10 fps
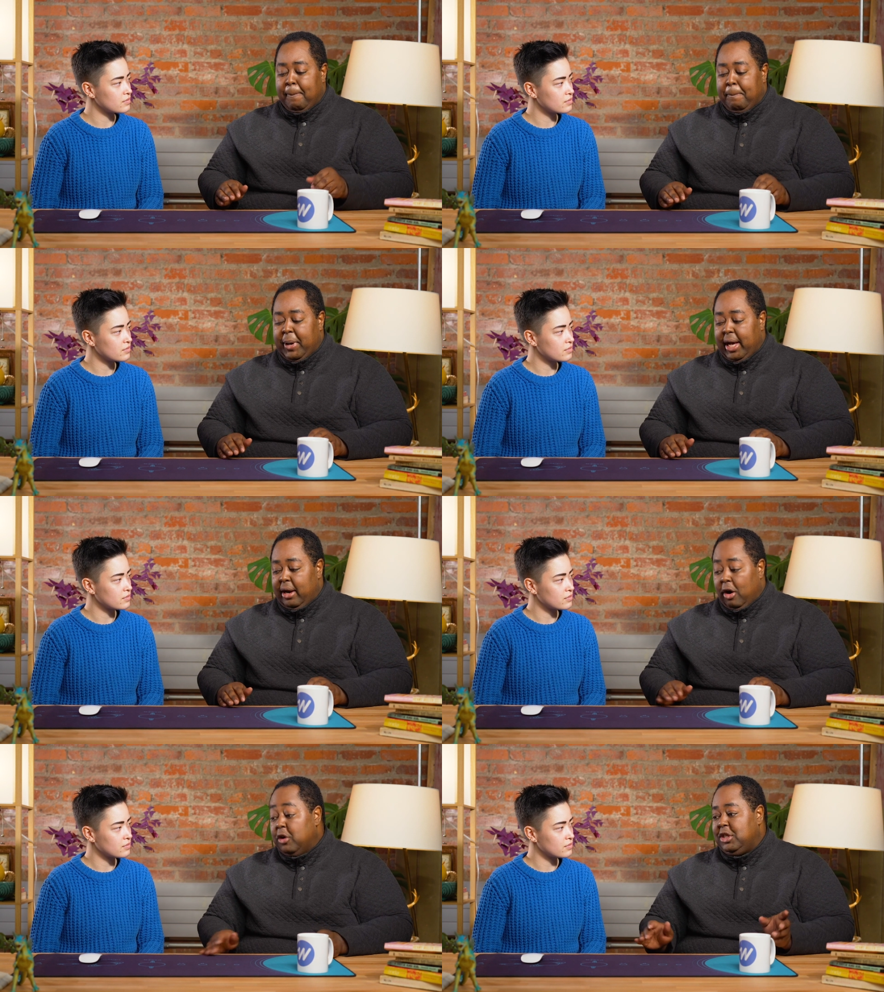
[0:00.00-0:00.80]

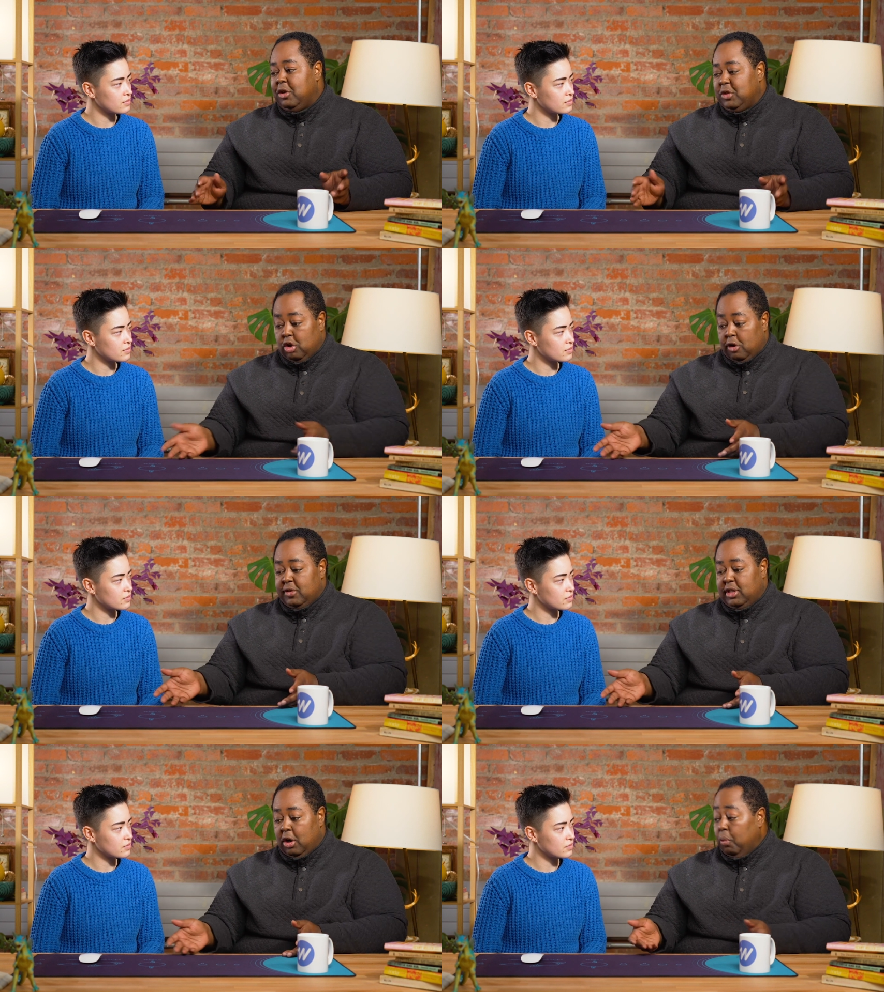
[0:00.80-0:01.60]
Speaker 1: but also
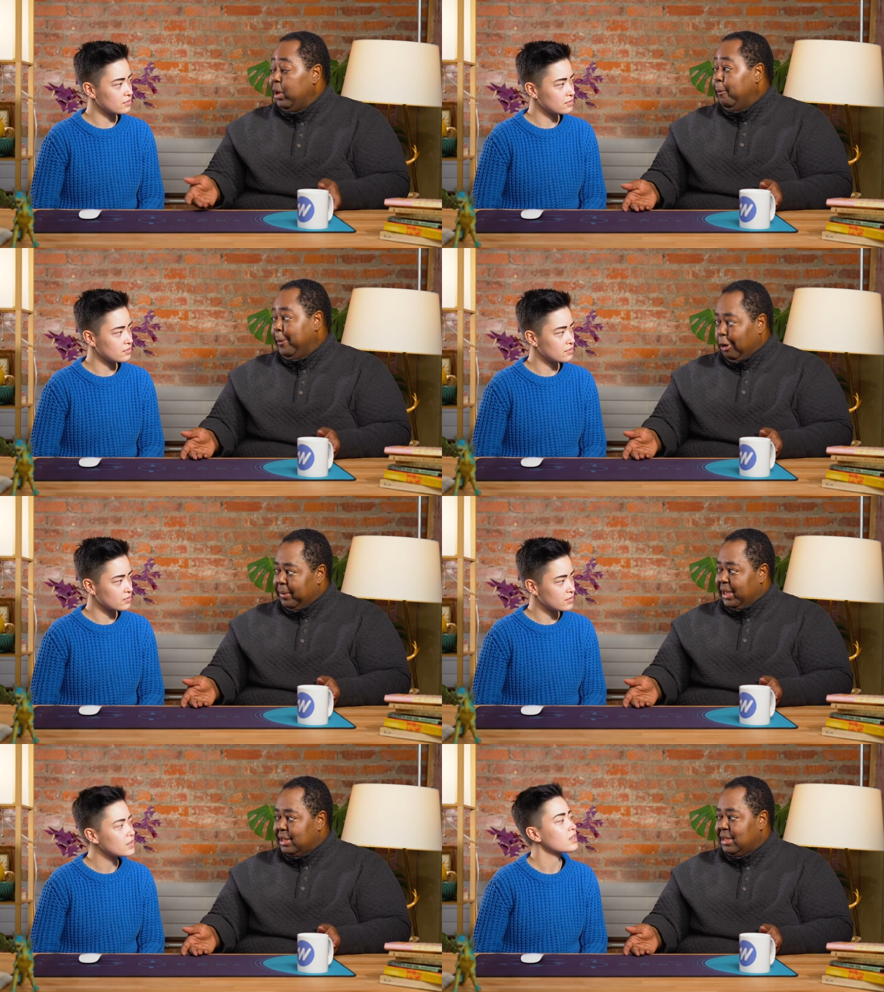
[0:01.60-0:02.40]
serves a real
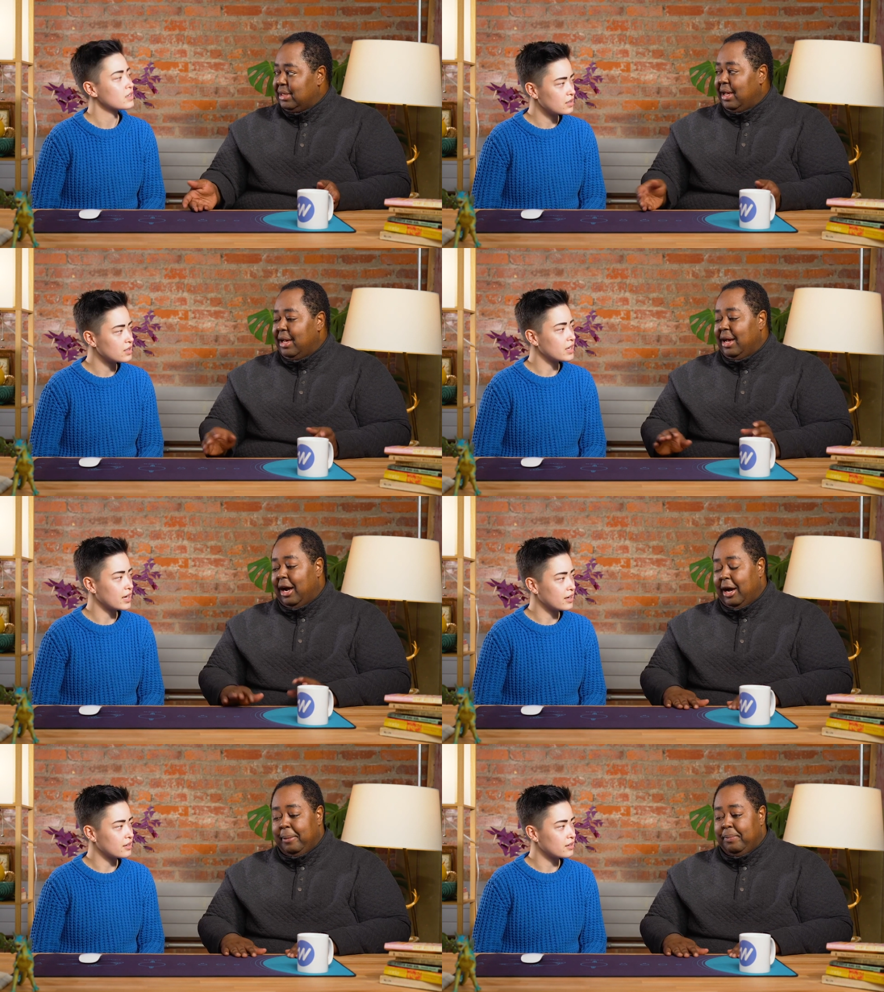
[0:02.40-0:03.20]
purpose.
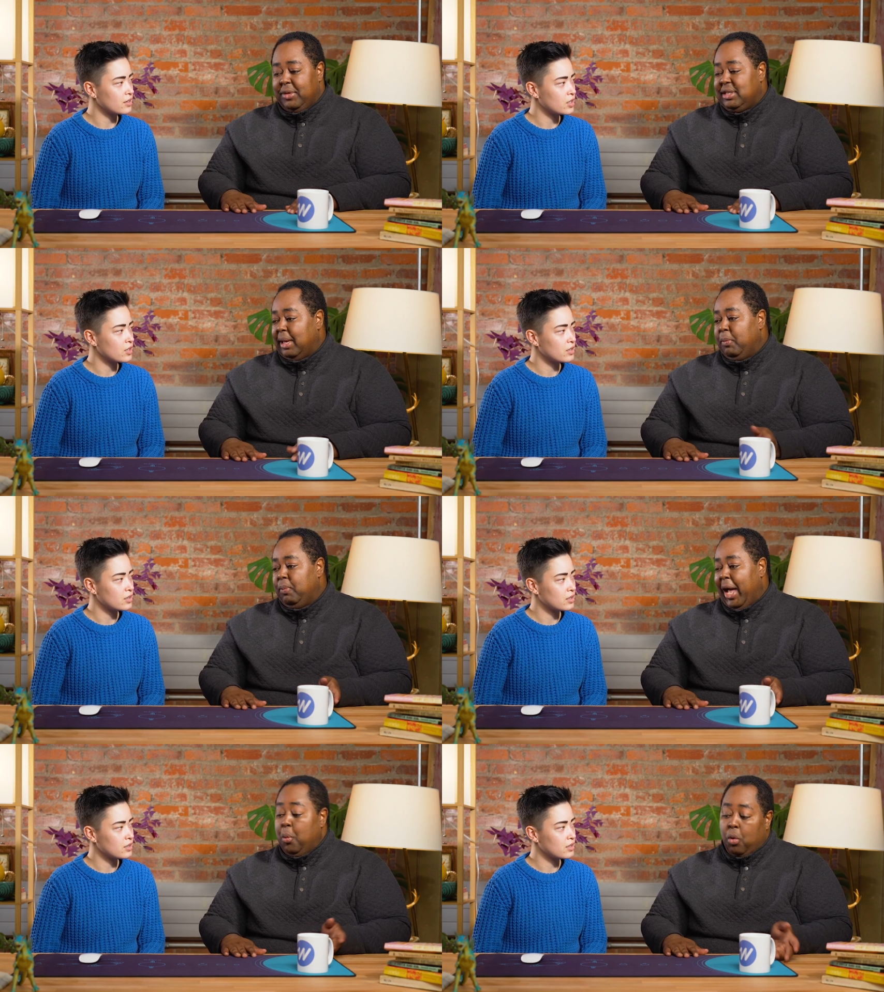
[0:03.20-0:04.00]
Yeah. Because um,
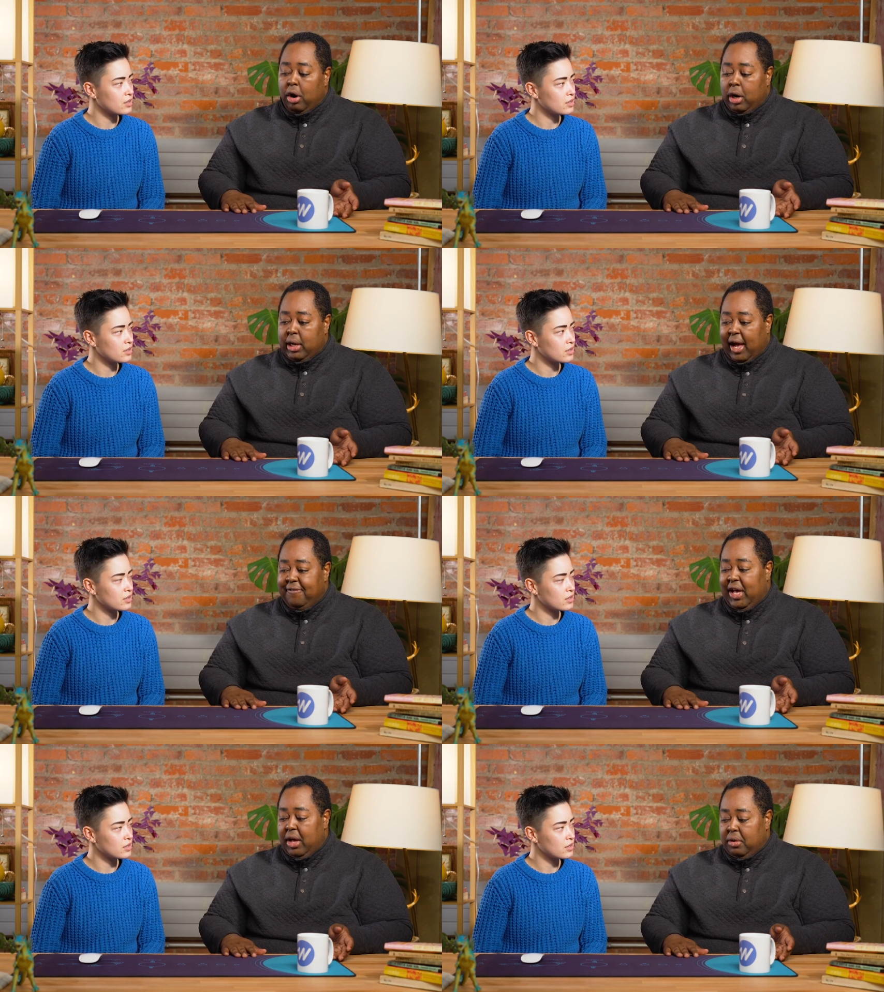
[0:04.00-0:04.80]
at work, I
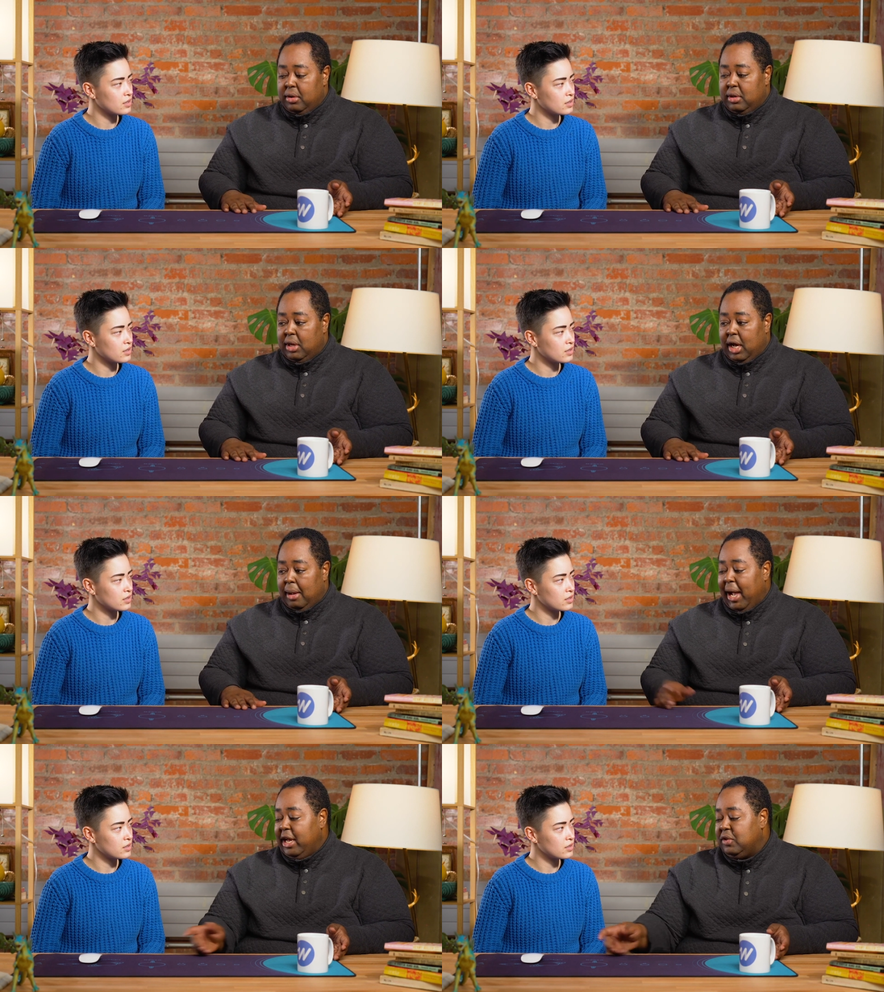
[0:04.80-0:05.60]
found
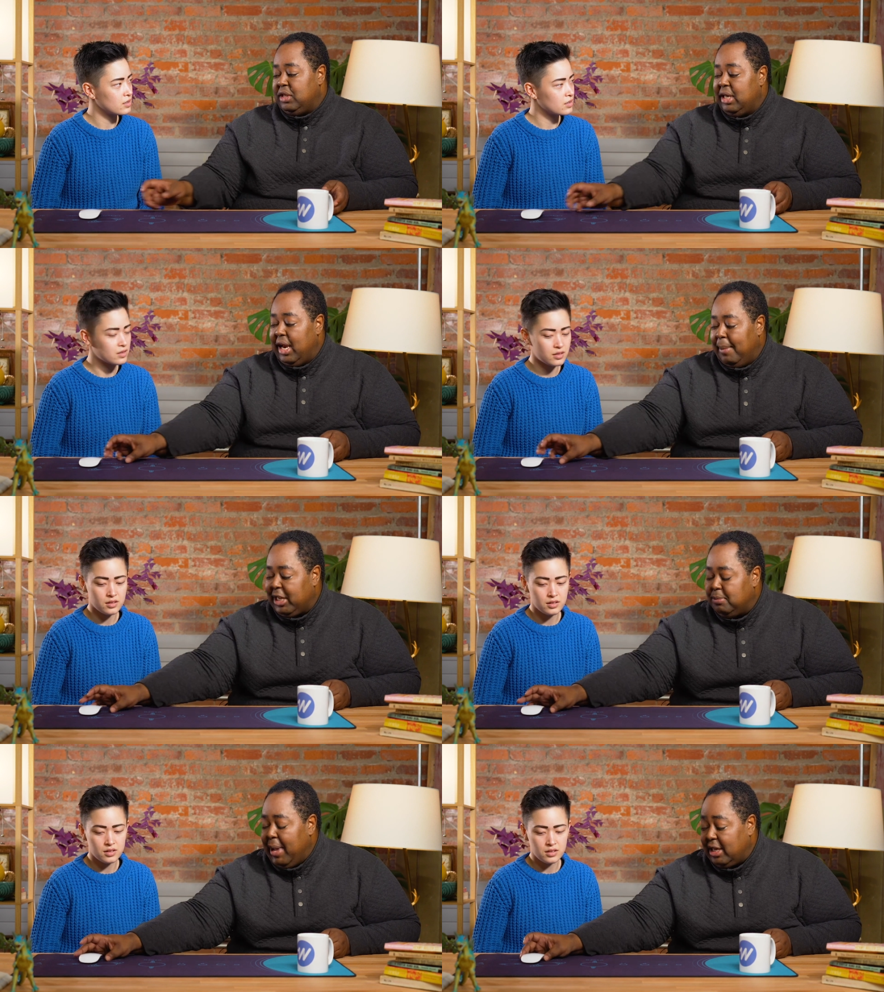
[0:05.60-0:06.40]
um, I use an
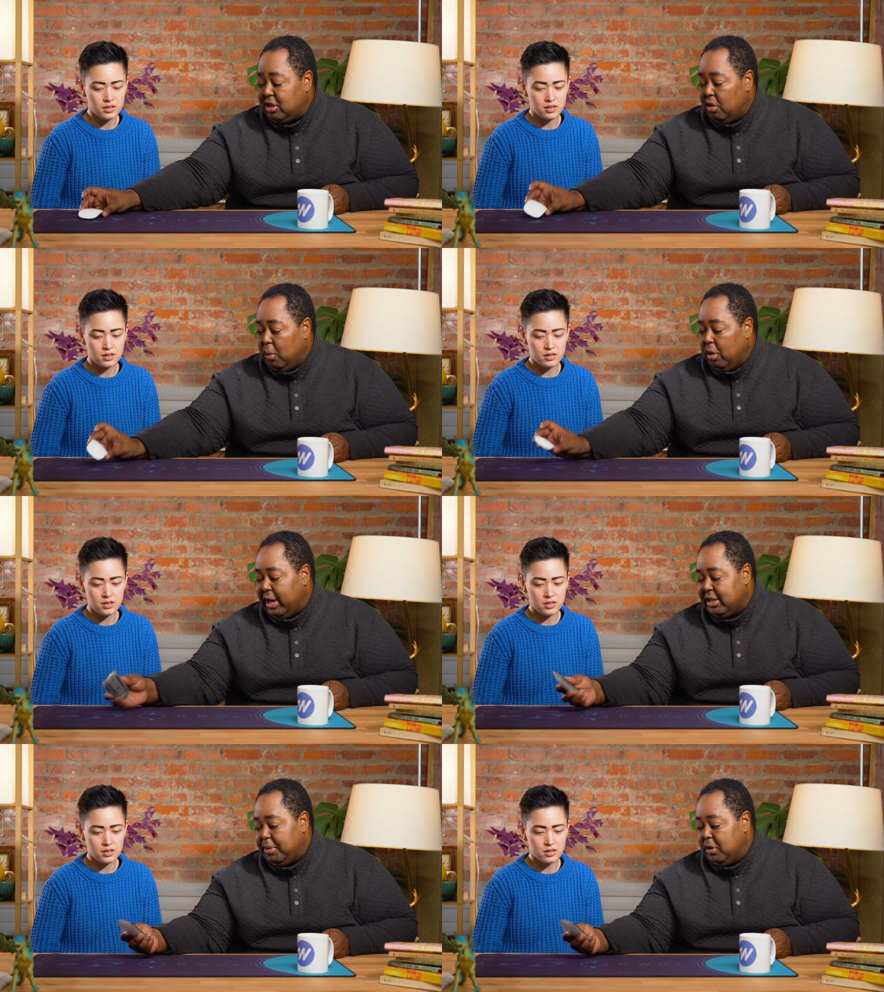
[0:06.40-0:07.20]
MX Master at work
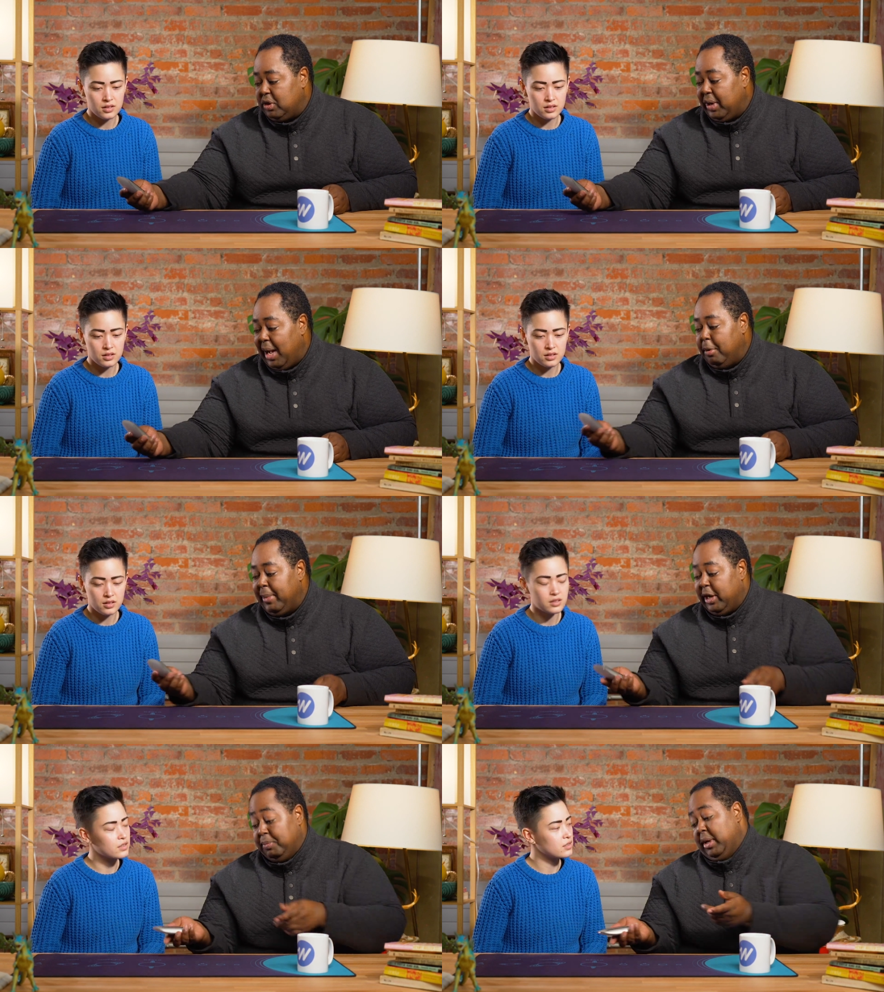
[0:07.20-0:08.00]
as opposed to an Apple
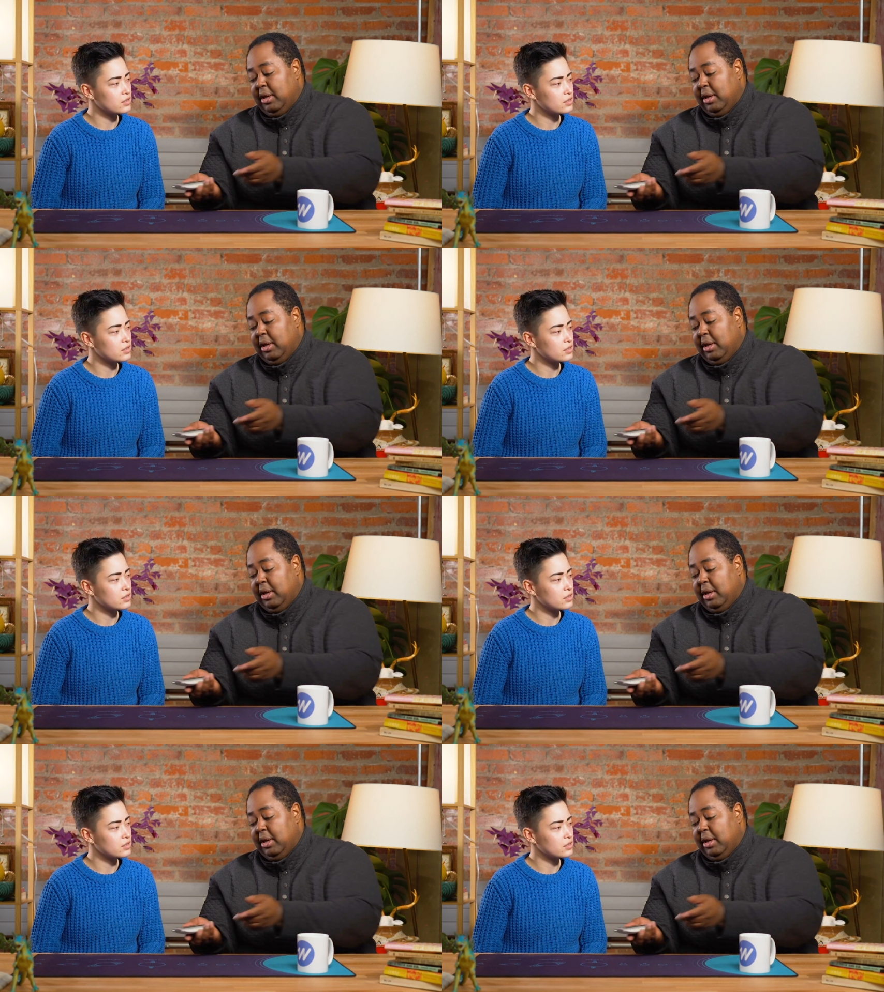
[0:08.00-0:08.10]
mouse, but